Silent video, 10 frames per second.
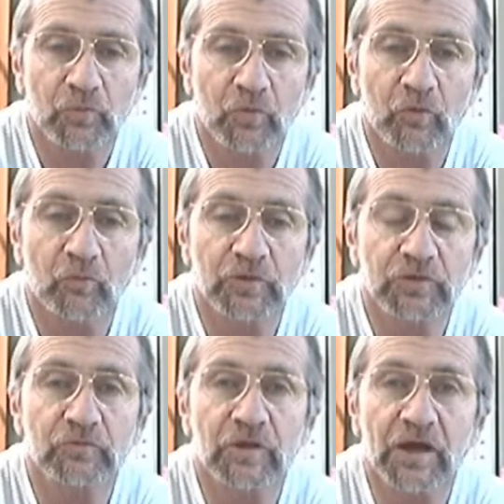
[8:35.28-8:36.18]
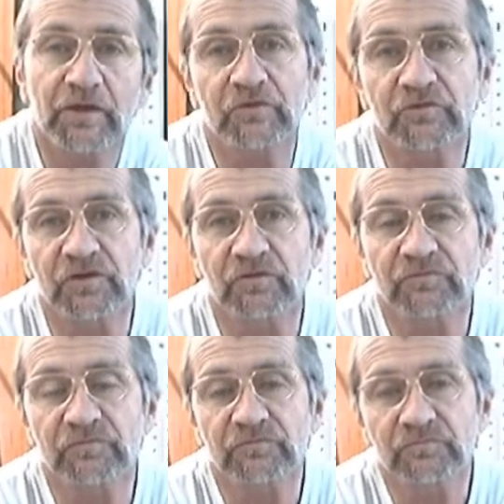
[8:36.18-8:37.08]
Or will you lie to yourself
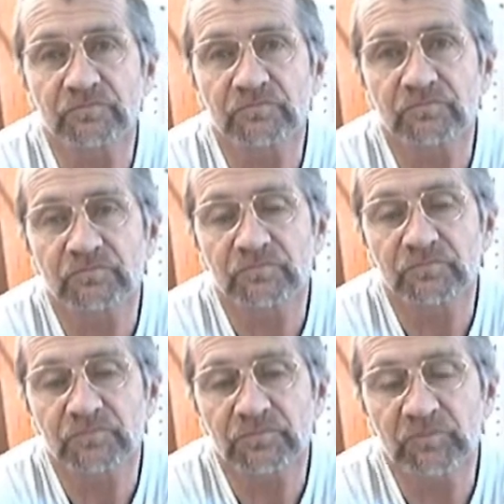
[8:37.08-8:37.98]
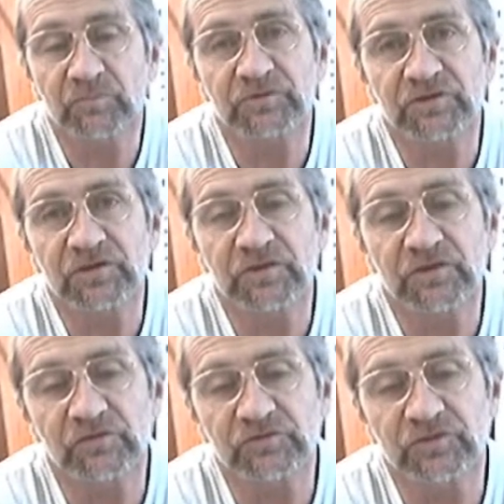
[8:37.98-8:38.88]
and pretend that
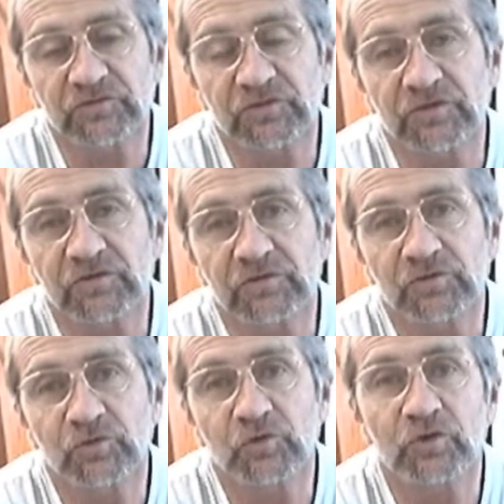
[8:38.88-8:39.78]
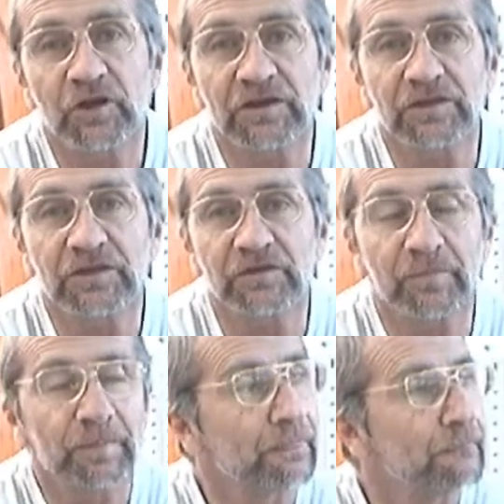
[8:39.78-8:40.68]
they're just a good idea,
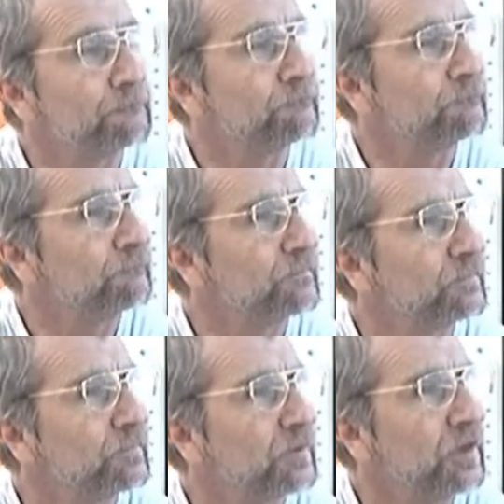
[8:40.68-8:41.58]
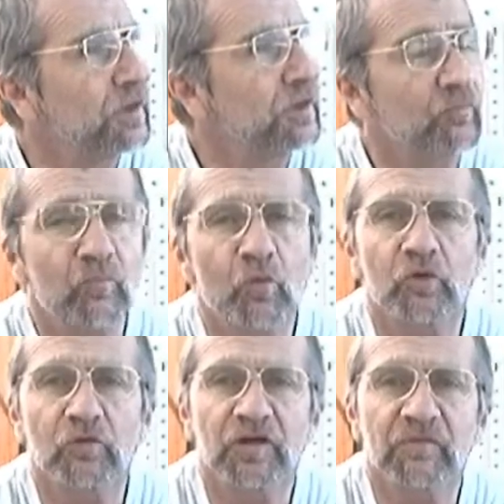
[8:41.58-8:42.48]
a
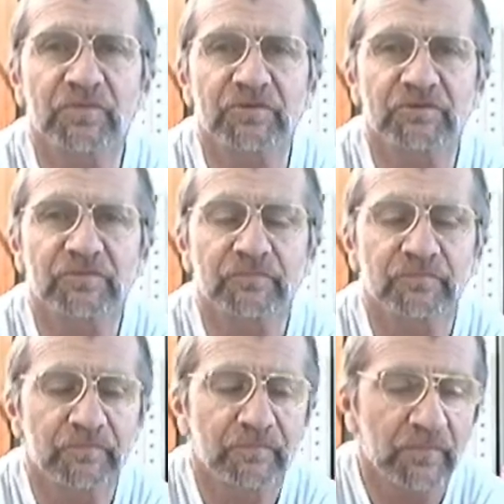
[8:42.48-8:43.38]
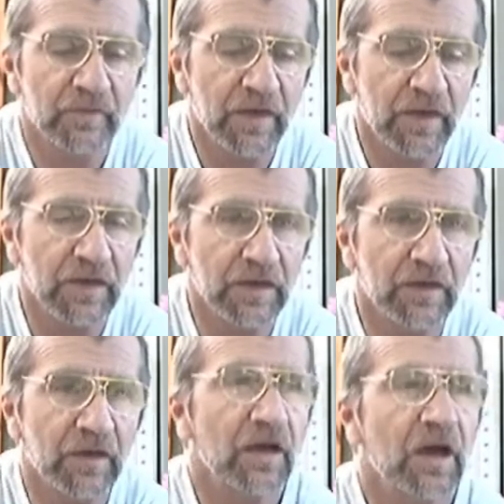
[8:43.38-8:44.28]
moral compass, a
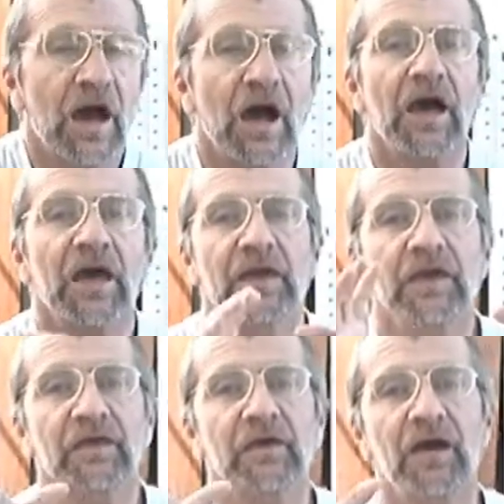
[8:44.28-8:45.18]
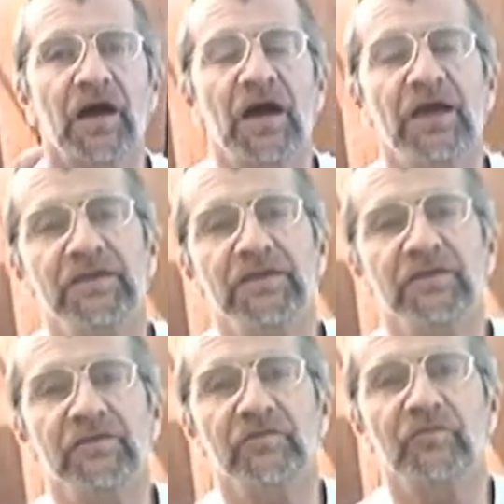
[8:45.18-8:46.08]
high
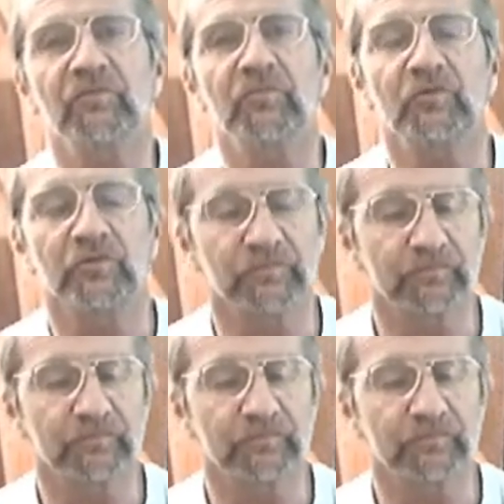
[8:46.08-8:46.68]
idea or modem?